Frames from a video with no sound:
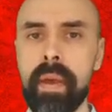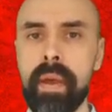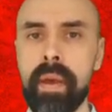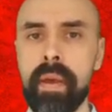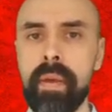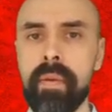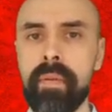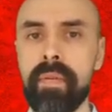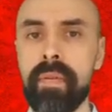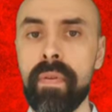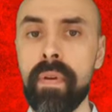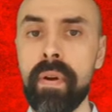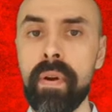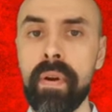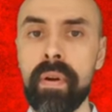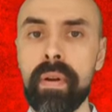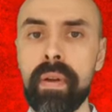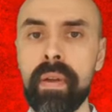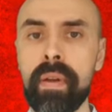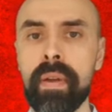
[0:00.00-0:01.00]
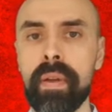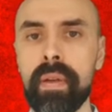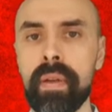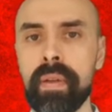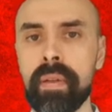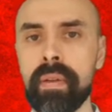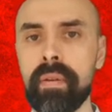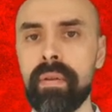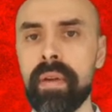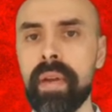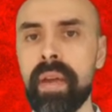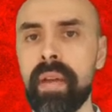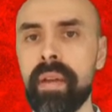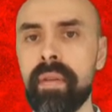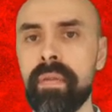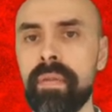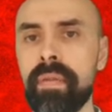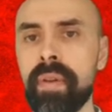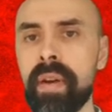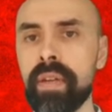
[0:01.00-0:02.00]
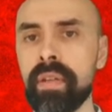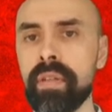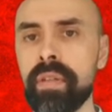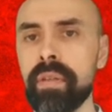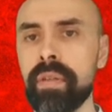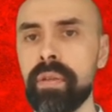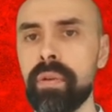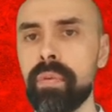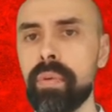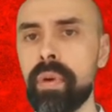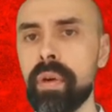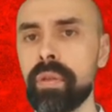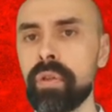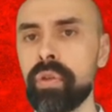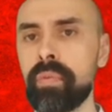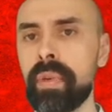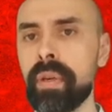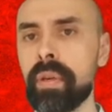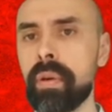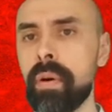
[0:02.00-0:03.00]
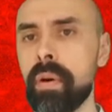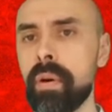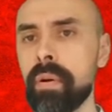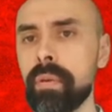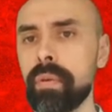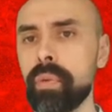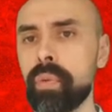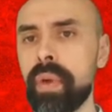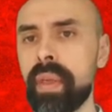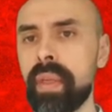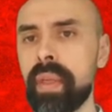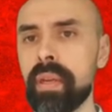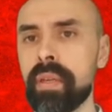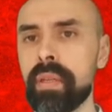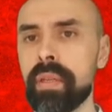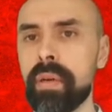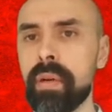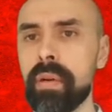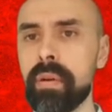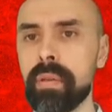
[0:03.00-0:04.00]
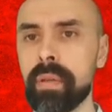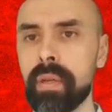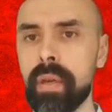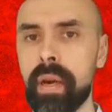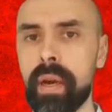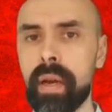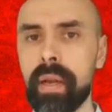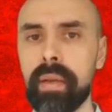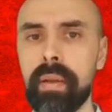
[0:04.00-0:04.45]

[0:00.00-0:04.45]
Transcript: Third, create a function you want to be called with a shortcut.